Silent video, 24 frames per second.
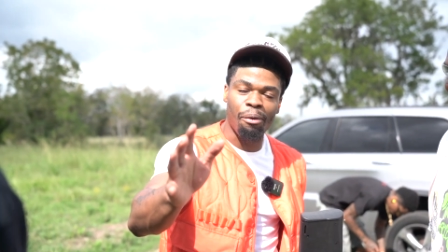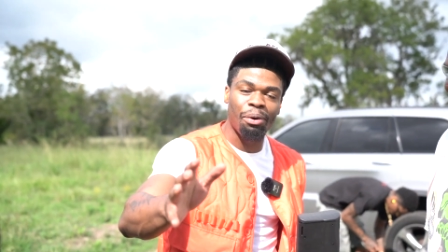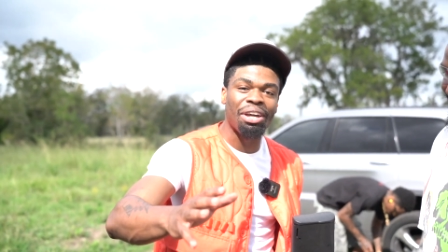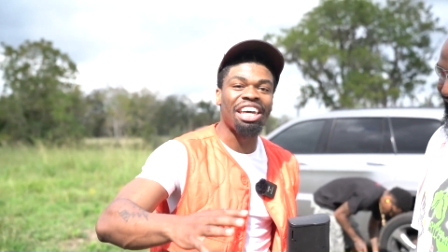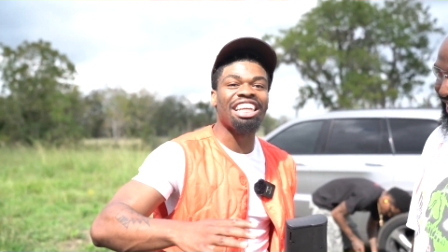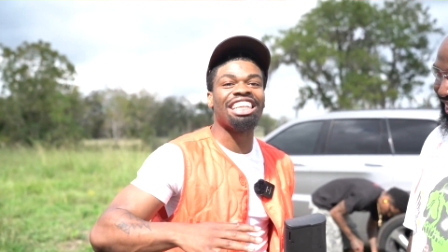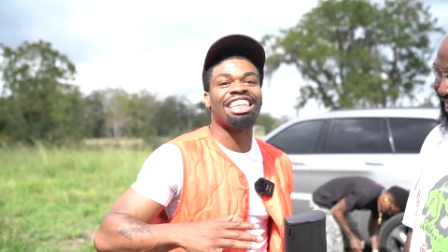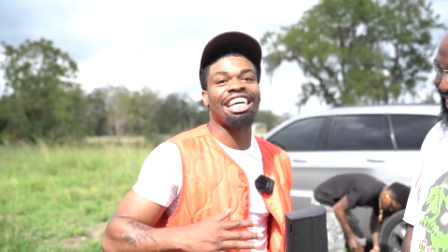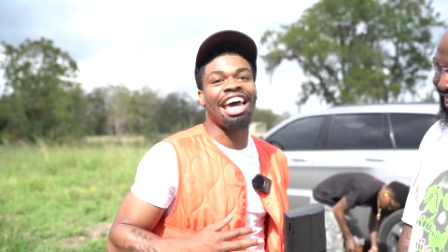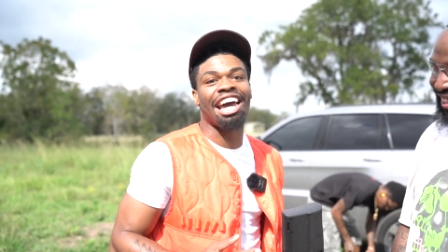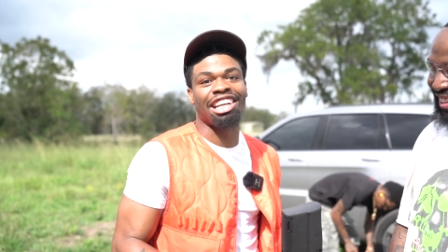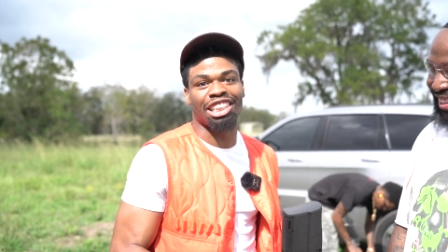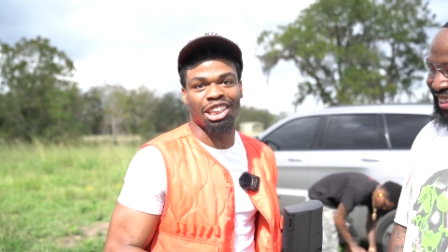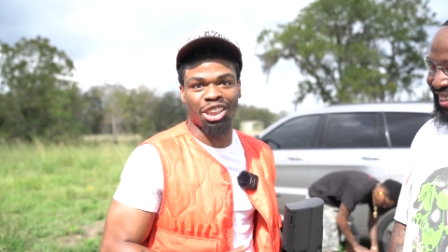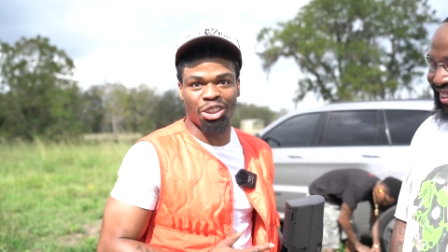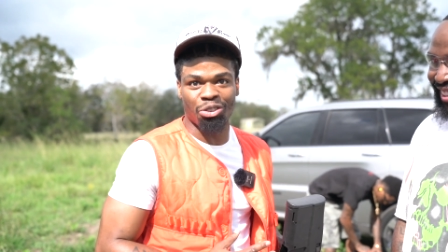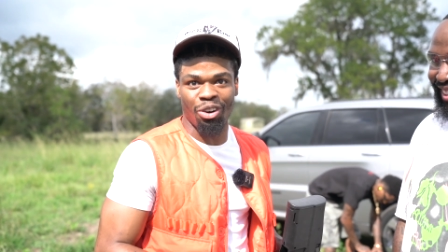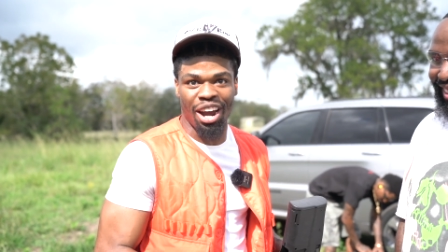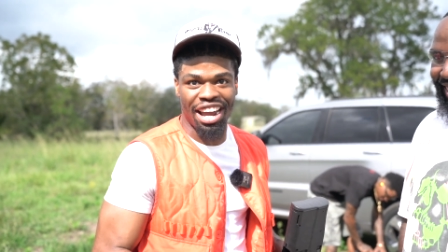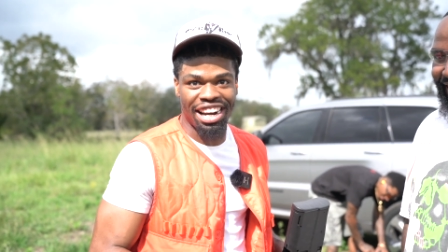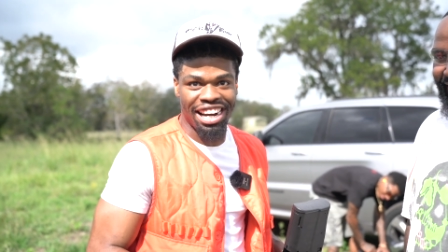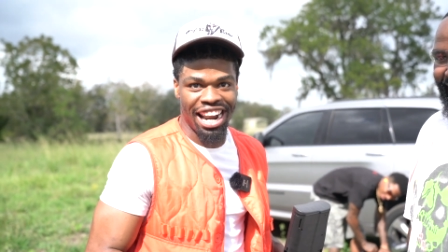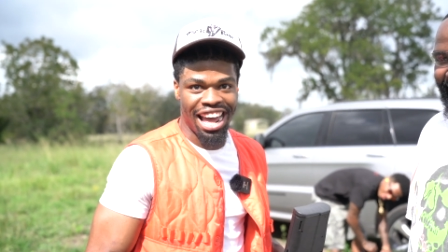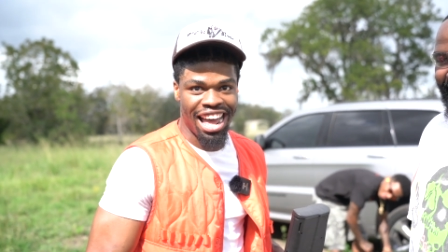We in Texas
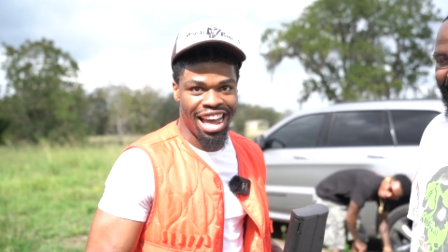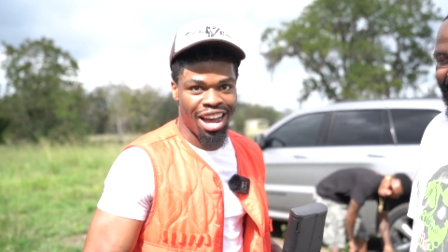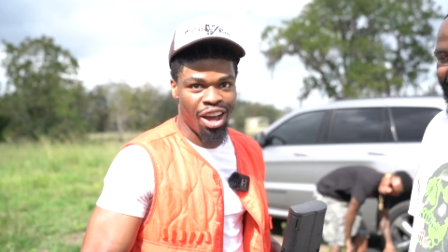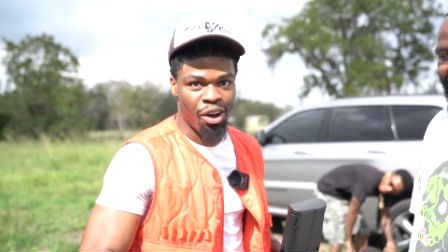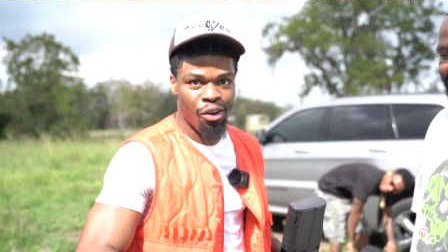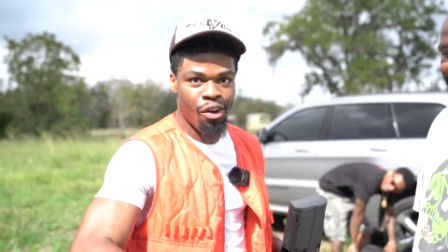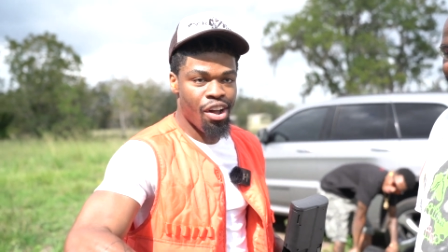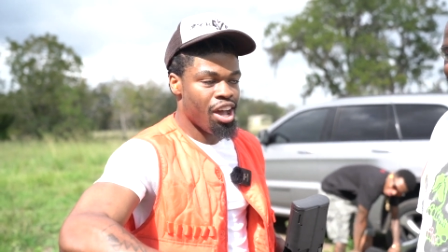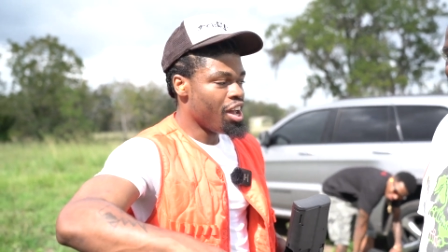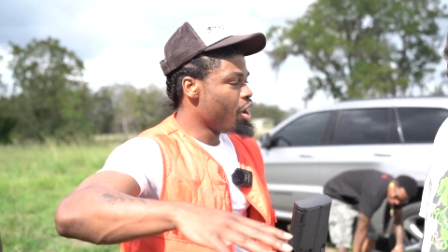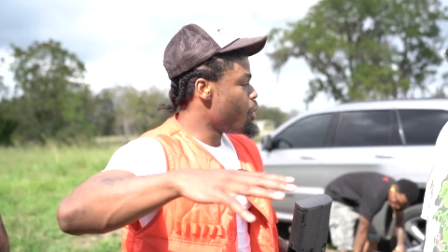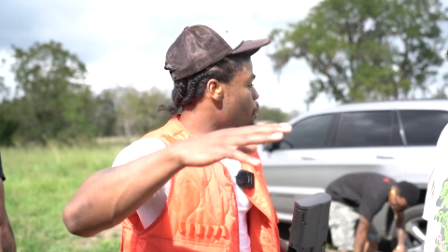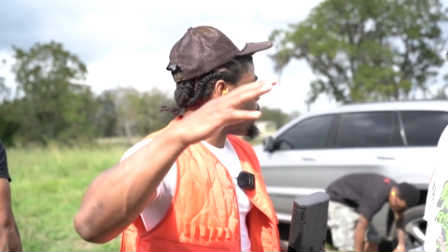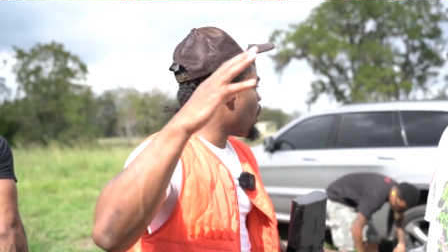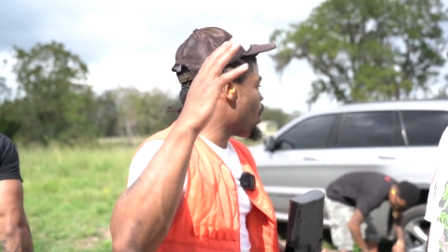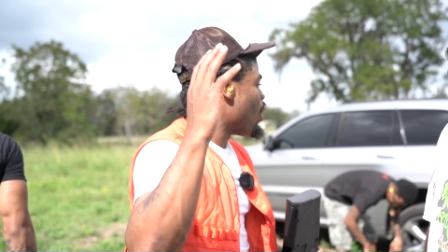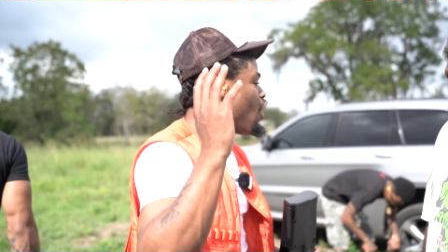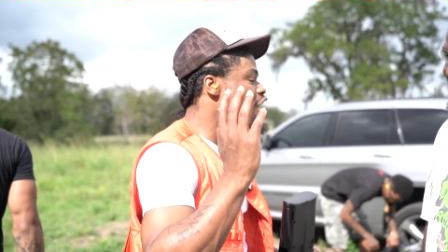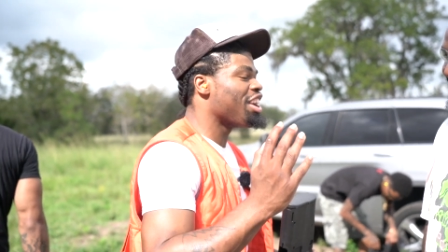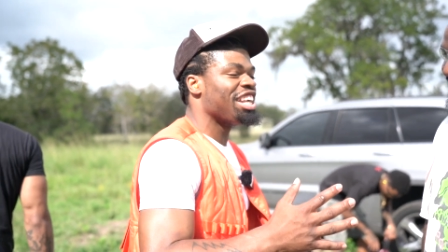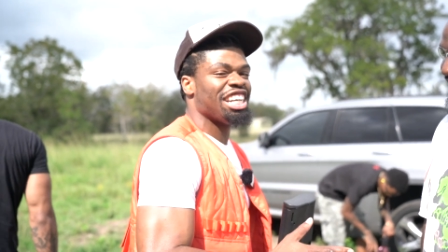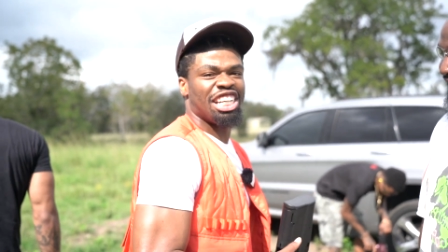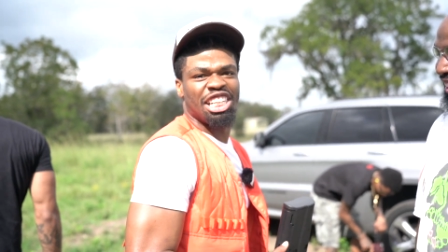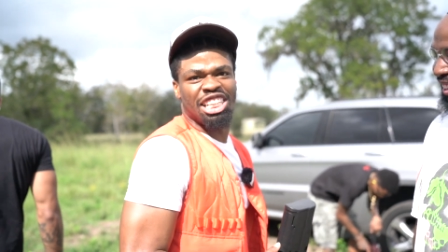right now where
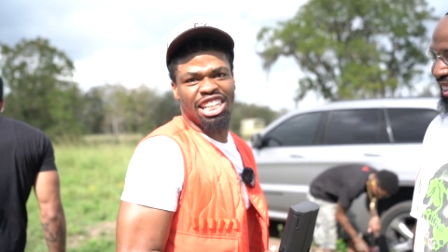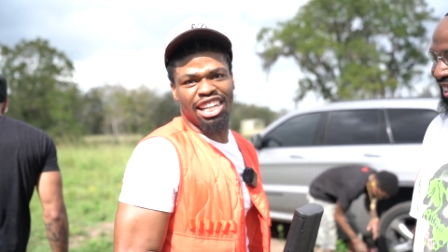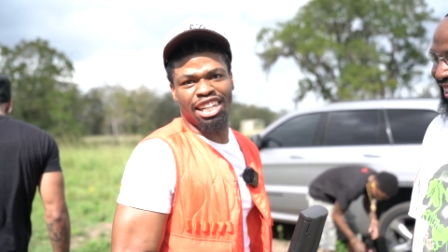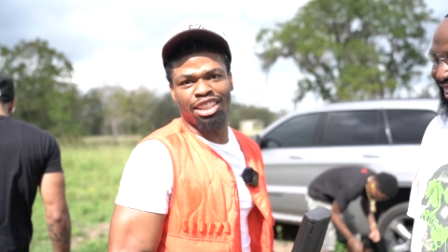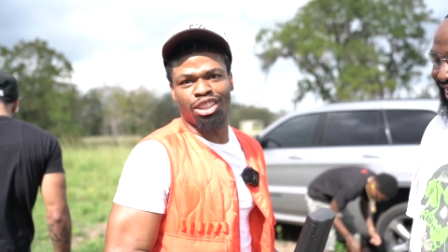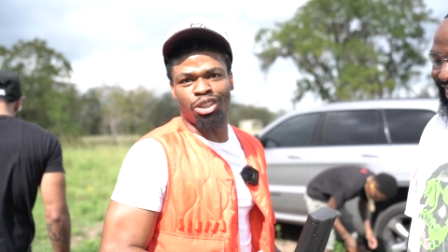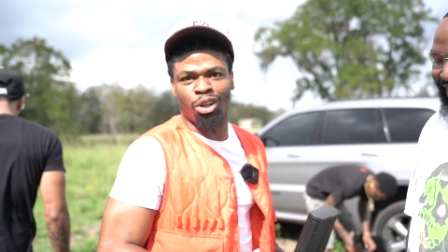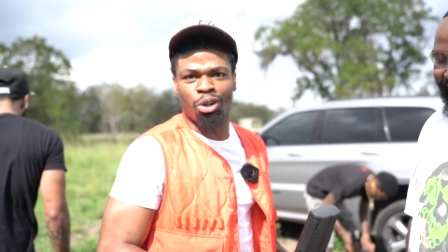all this shit is